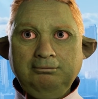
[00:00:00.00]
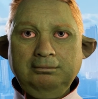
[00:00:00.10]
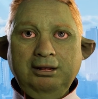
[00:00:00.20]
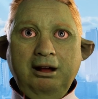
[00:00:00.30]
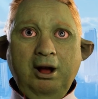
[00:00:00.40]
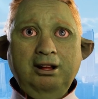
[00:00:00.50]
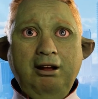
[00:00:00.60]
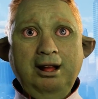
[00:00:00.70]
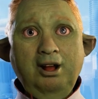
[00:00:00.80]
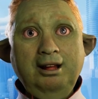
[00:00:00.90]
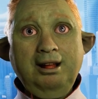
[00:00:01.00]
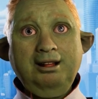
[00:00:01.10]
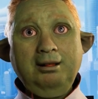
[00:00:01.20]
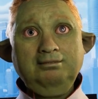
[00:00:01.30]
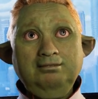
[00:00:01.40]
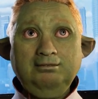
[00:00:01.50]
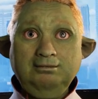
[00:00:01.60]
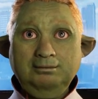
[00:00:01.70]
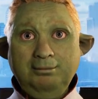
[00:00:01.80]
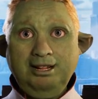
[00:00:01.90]
Solutions, you say?
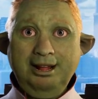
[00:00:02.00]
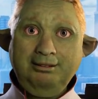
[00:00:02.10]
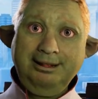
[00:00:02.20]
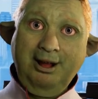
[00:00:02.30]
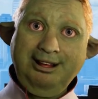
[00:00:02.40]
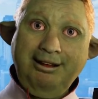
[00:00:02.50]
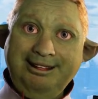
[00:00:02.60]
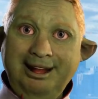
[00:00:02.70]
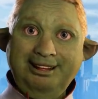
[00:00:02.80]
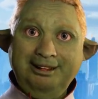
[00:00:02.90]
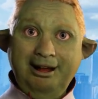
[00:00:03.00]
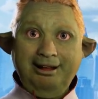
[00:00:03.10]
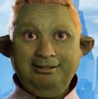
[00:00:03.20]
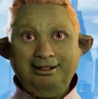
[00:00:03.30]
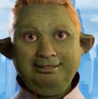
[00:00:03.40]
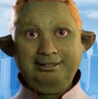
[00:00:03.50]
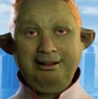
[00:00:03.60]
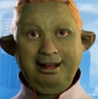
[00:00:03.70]
How very amusing that you'd seek advice from an